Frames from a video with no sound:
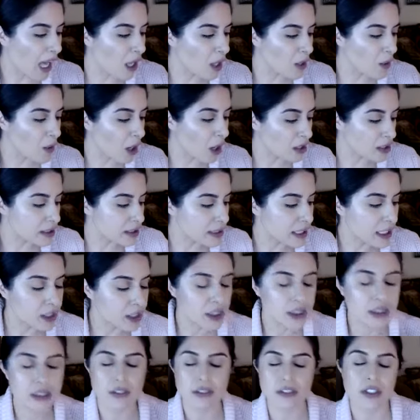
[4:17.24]
our
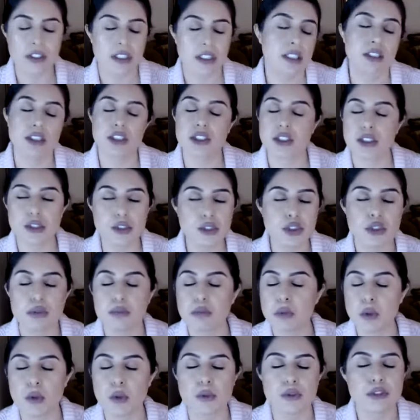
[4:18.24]
stages of concerns
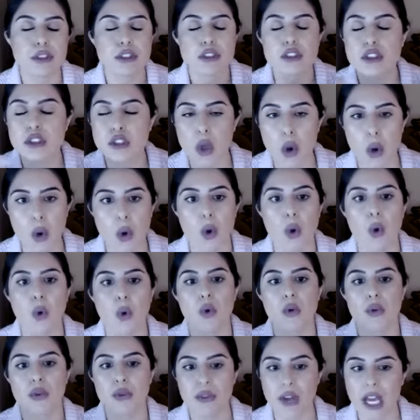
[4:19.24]
move
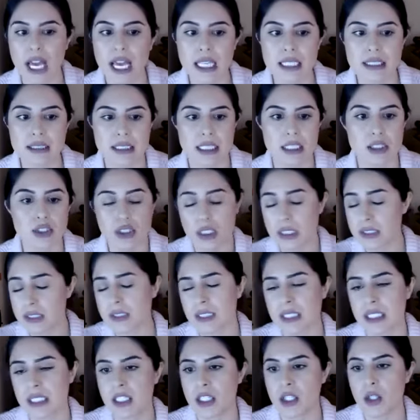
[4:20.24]
so fast, and just
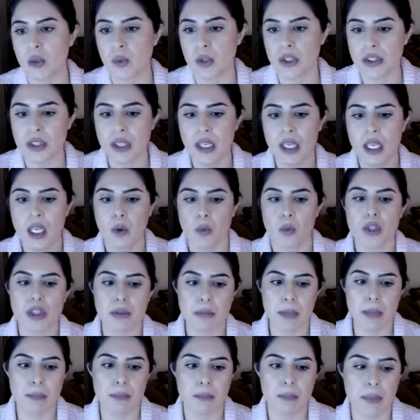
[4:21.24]
like you with
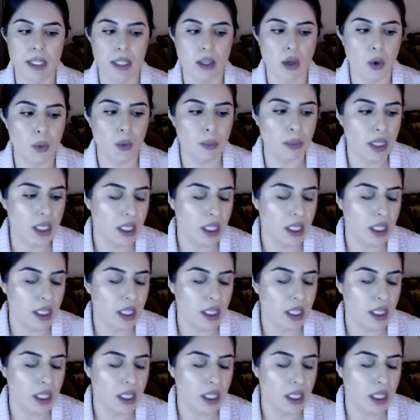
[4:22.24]
my POP,